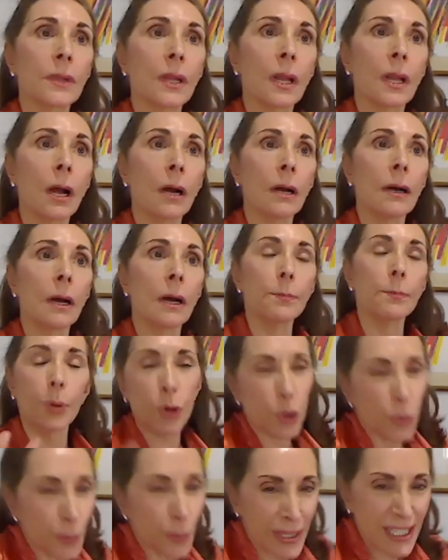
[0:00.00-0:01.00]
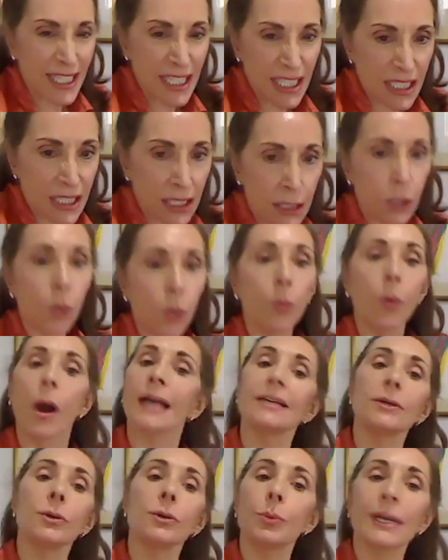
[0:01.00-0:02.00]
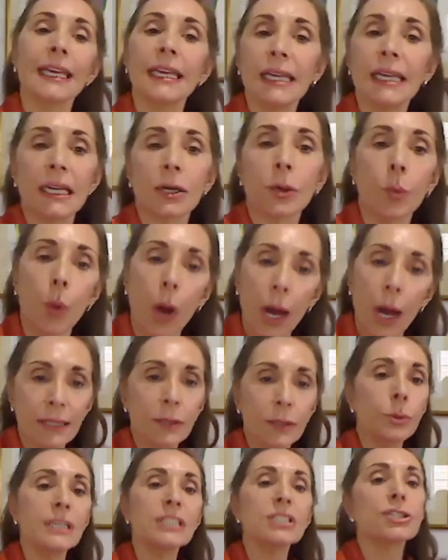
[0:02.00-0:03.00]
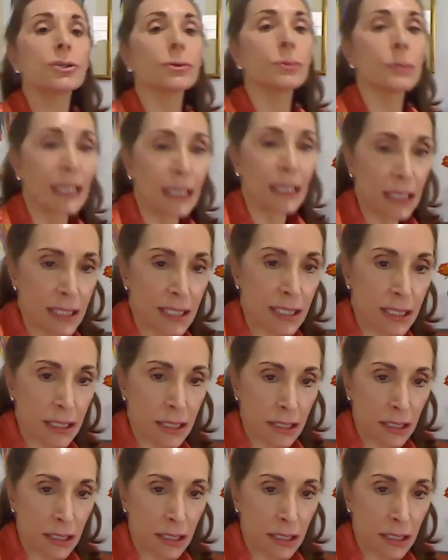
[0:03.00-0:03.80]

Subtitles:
a purpose. You know, why are we here? Why are we doing this?